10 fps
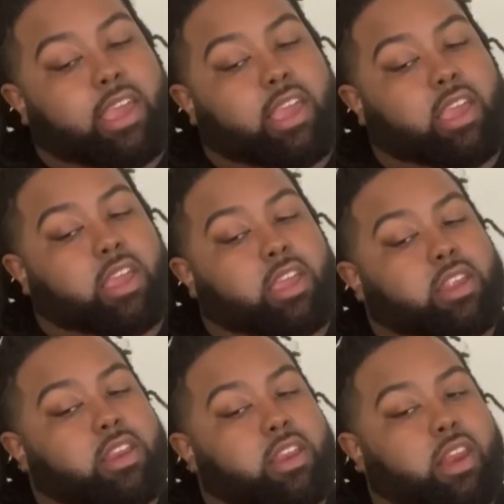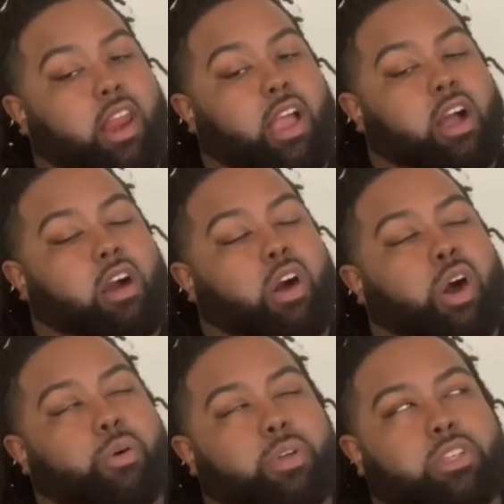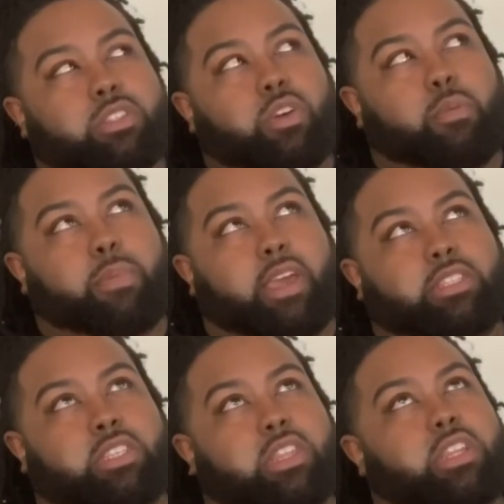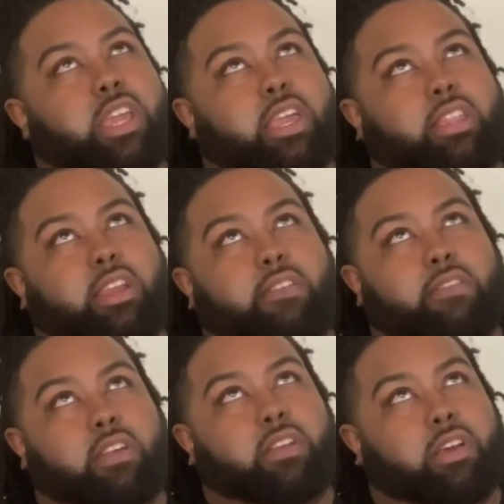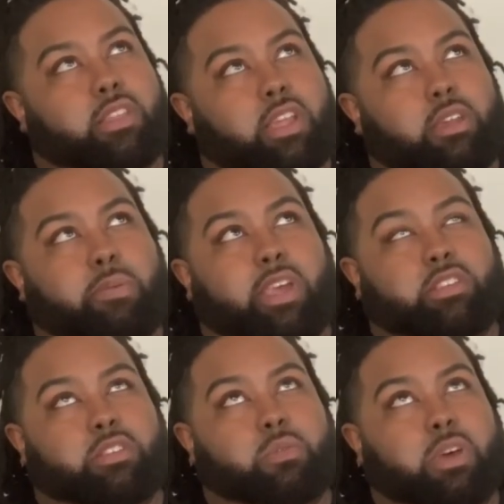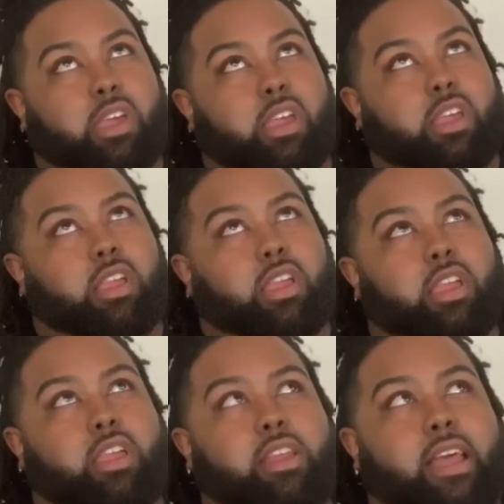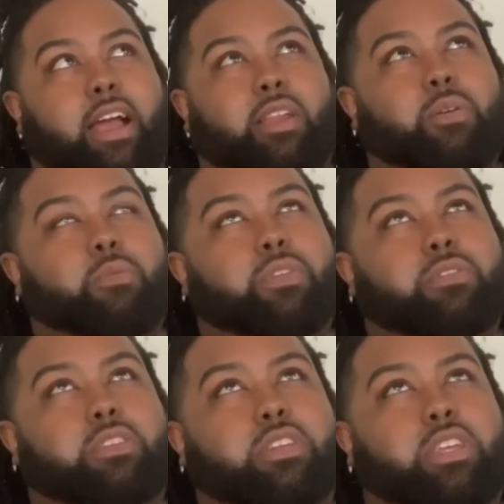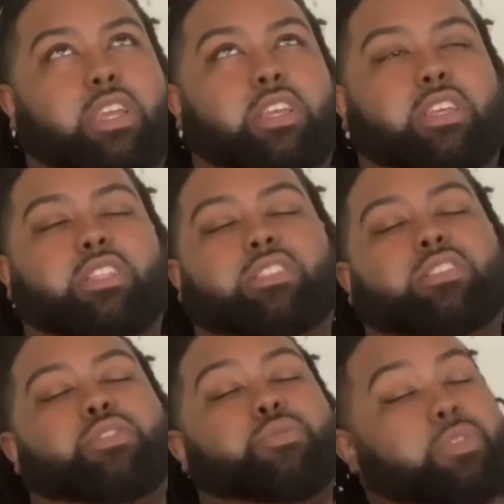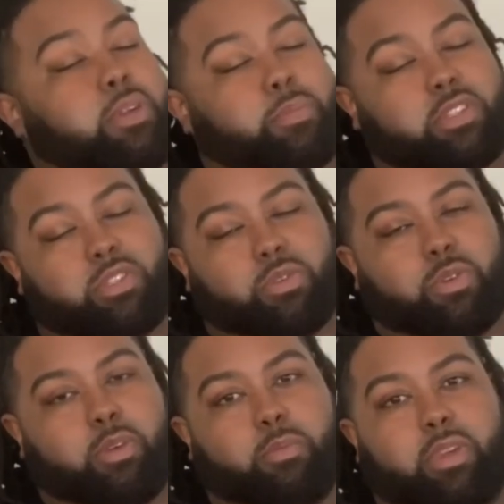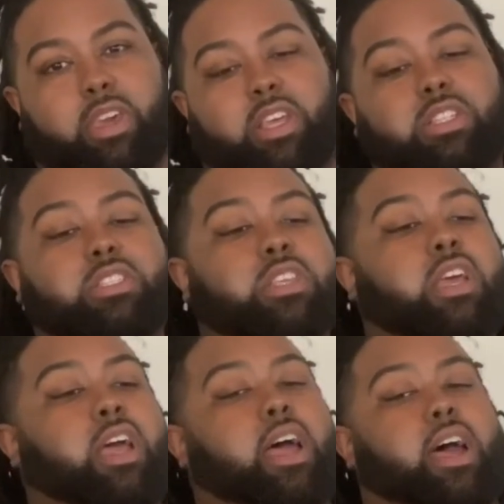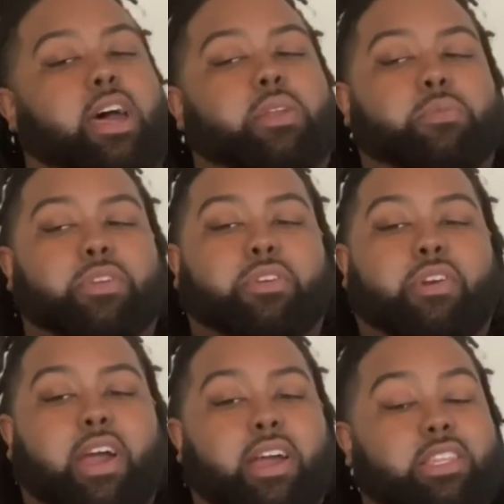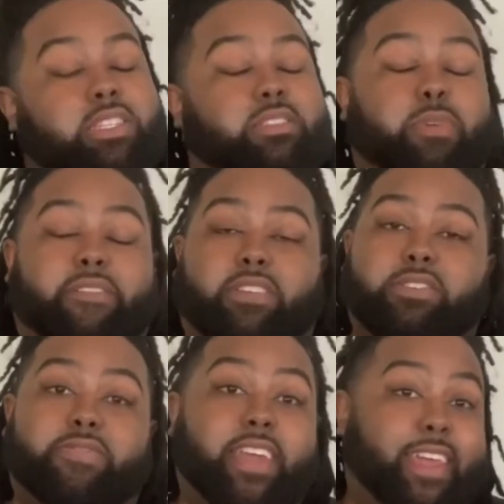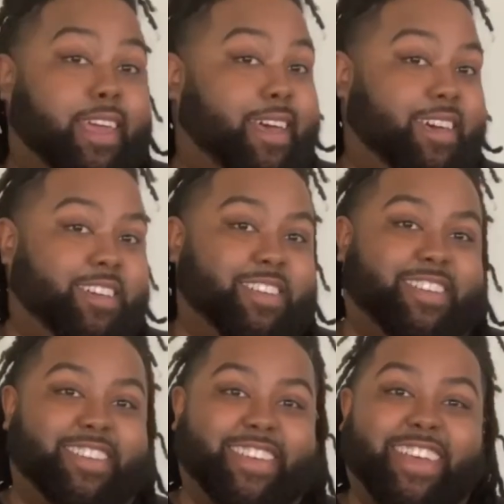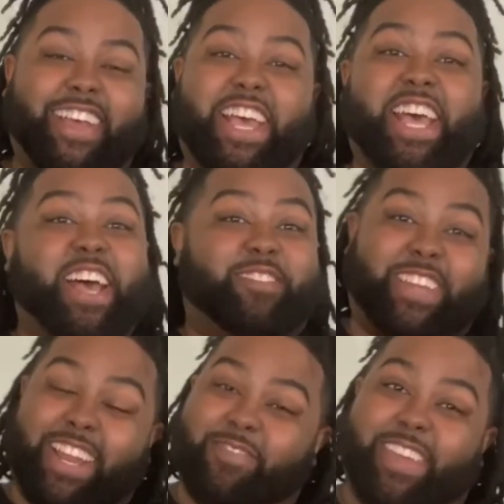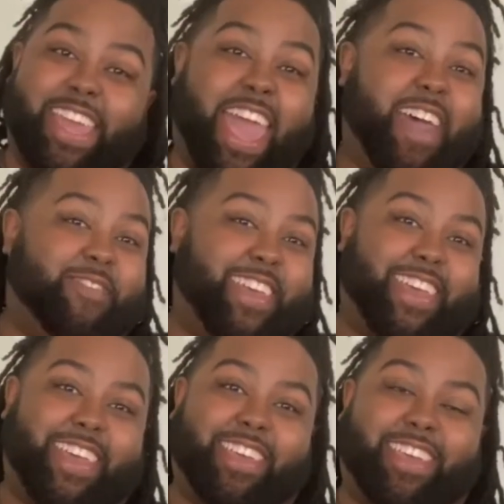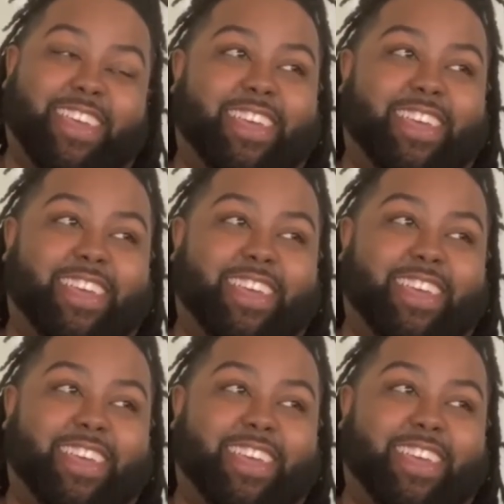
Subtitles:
And I'll always go back to the day that I found out that he passed away. And I don't want to get too deep into it because I don't want to cry. This is my first video. I'm trying to be happy.